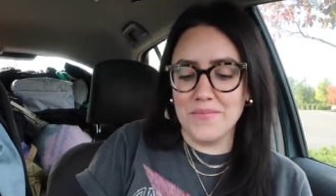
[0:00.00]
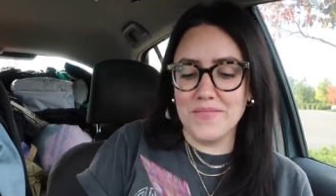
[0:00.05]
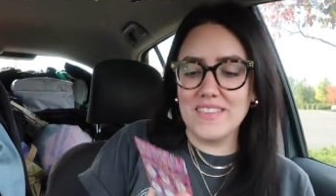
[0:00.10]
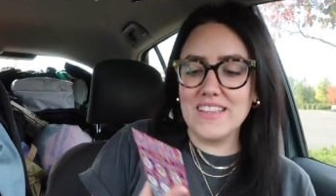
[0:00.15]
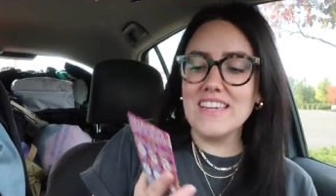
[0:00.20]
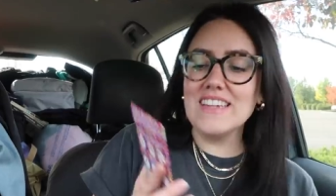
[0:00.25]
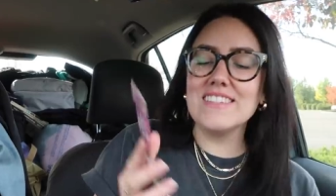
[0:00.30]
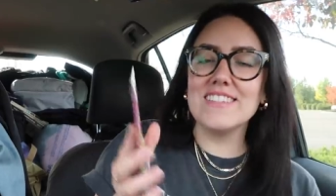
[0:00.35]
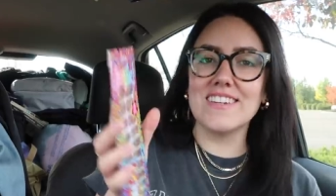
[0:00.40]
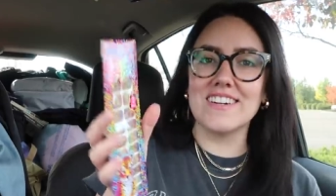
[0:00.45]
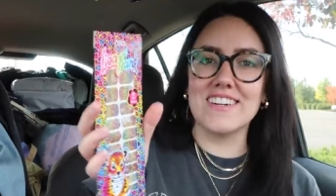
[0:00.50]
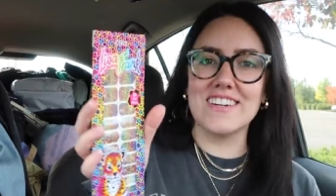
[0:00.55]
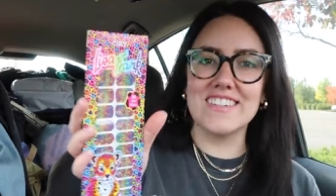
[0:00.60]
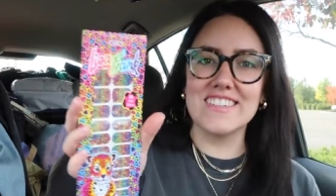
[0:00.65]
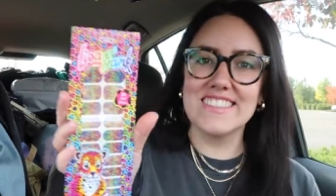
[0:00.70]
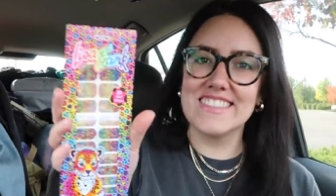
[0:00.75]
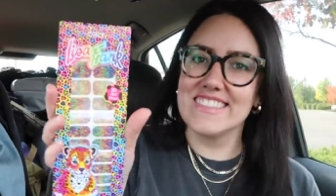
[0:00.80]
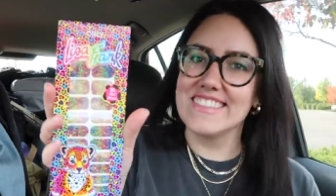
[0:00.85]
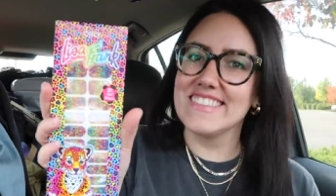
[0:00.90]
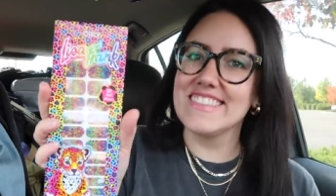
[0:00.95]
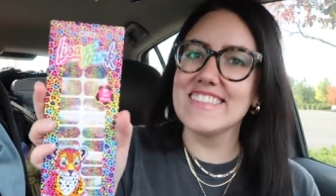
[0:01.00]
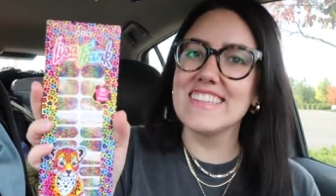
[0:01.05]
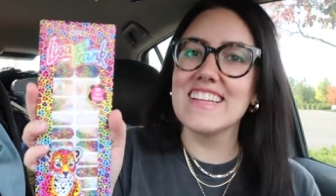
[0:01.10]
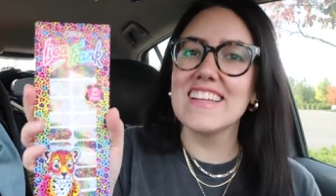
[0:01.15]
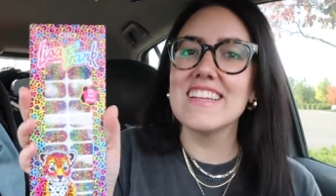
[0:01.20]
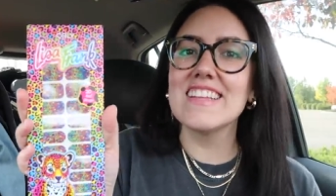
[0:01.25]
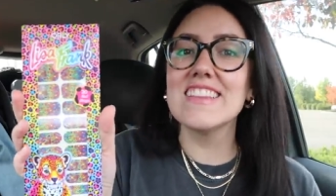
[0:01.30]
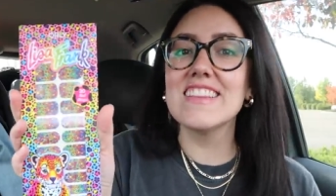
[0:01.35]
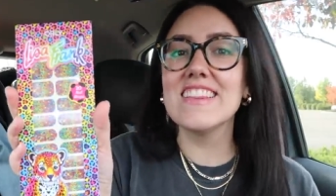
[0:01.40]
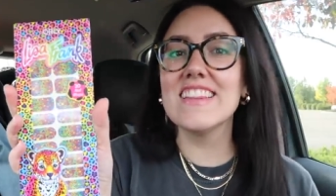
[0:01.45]
These are
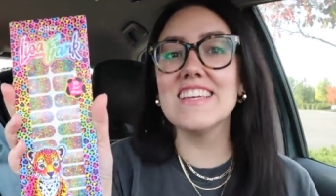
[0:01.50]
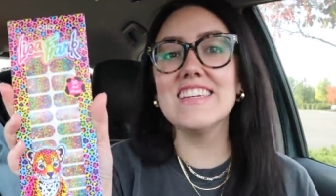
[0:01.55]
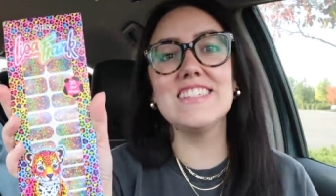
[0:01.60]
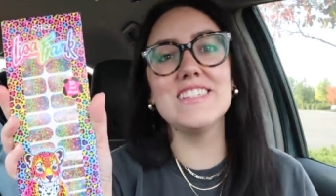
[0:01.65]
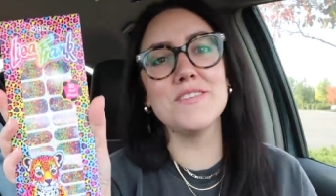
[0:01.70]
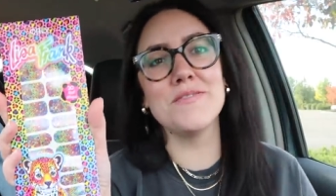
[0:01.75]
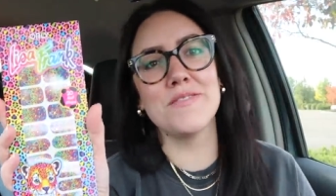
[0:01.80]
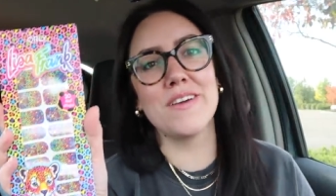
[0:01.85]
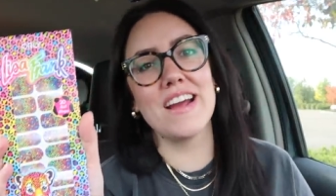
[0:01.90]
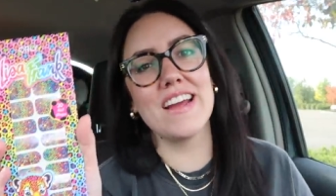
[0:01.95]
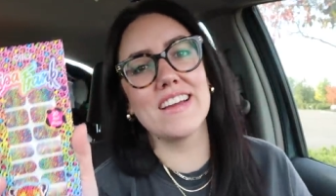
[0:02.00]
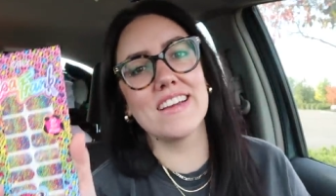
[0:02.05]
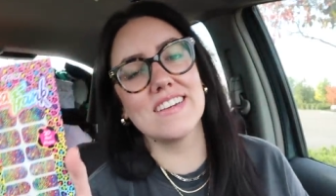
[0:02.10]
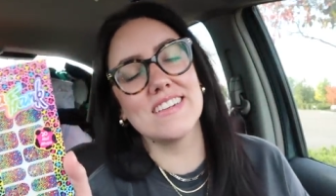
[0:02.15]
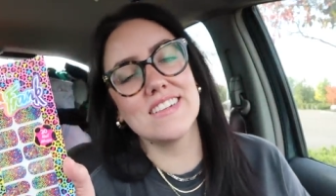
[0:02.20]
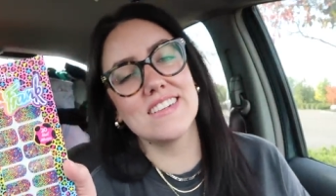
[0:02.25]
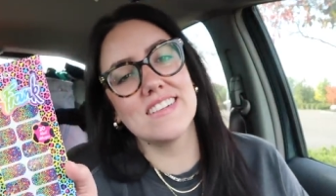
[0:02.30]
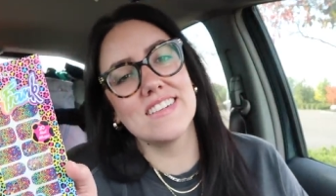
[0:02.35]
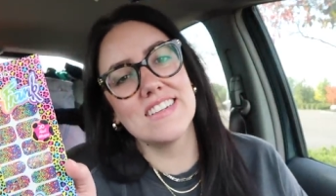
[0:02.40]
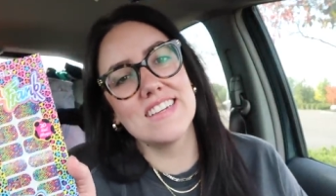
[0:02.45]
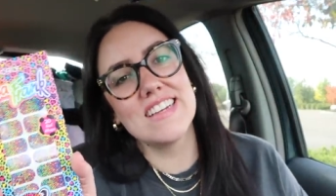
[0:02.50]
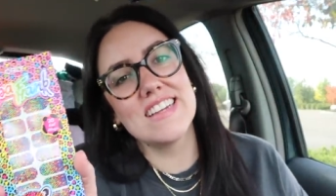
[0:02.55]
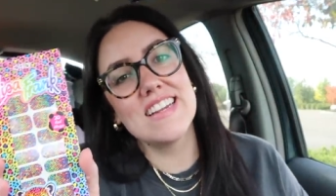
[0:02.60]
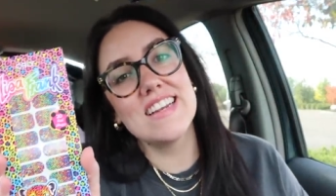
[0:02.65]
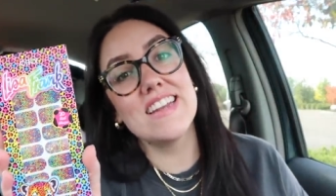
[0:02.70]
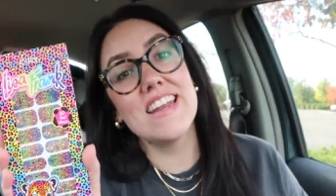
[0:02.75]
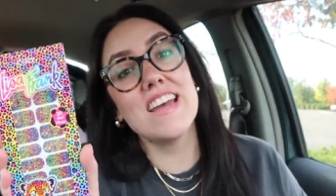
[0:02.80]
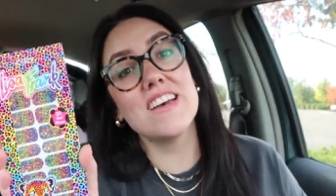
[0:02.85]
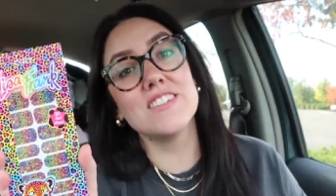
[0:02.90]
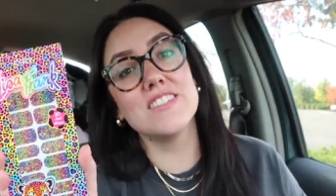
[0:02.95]
Lisa Frank
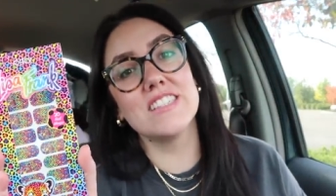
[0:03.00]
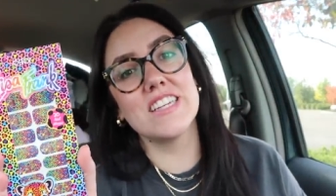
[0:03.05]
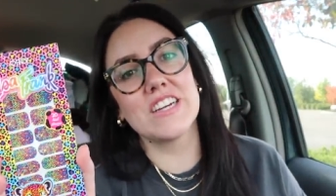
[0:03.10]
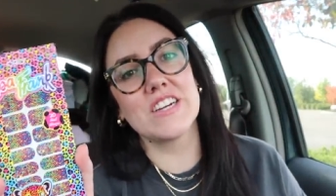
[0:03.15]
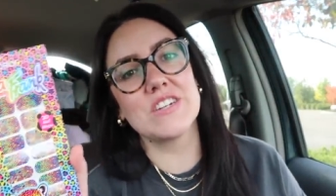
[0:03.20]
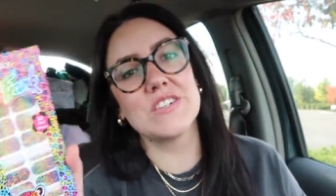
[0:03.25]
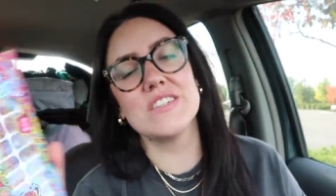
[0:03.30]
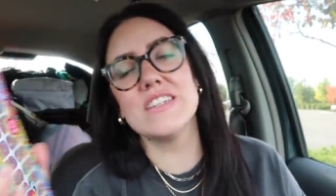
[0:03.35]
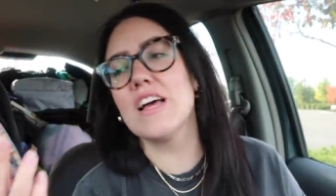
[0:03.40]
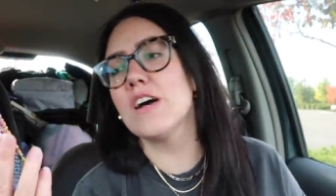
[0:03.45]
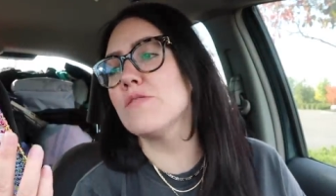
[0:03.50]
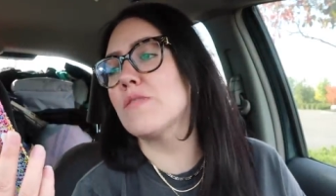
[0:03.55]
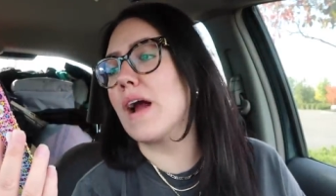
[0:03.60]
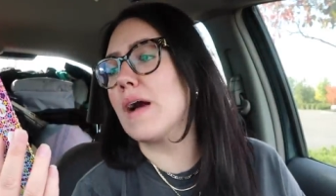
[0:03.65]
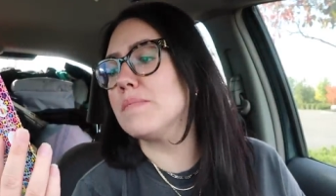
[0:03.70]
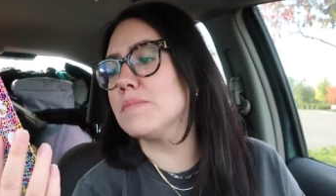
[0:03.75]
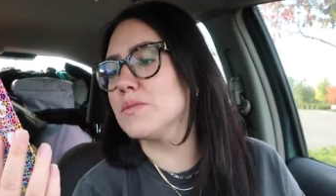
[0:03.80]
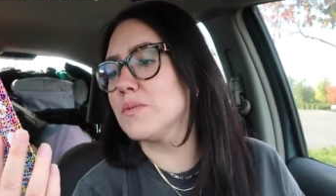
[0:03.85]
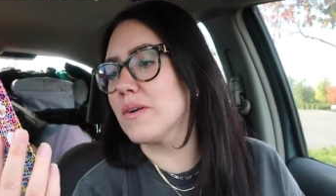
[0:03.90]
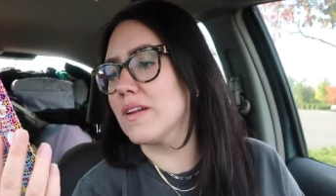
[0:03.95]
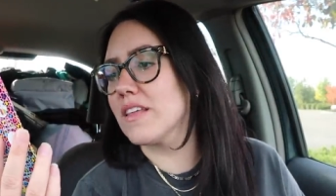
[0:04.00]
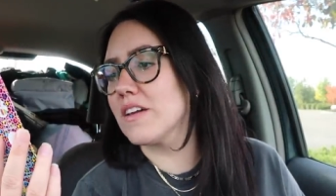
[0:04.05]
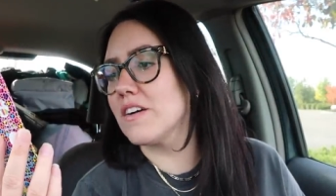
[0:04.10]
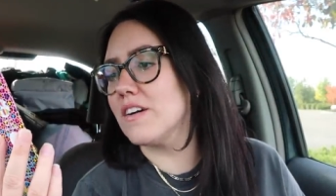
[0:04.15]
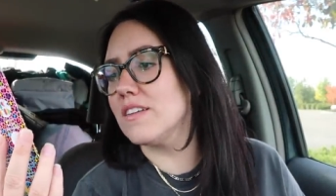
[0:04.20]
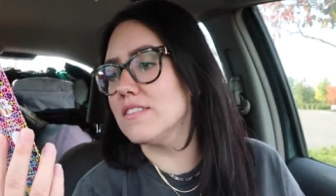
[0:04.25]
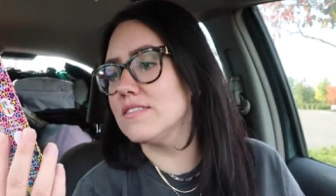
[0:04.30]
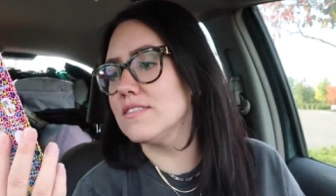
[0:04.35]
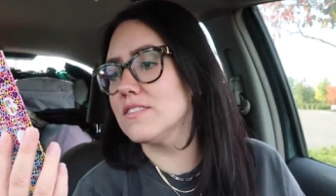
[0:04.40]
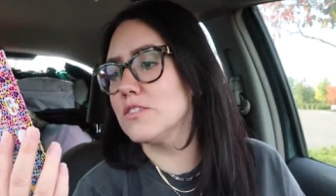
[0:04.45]
nail stickers, nail wraps. What are they
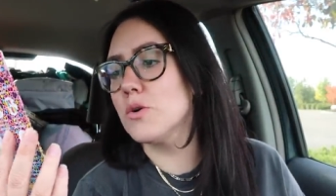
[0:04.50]
called?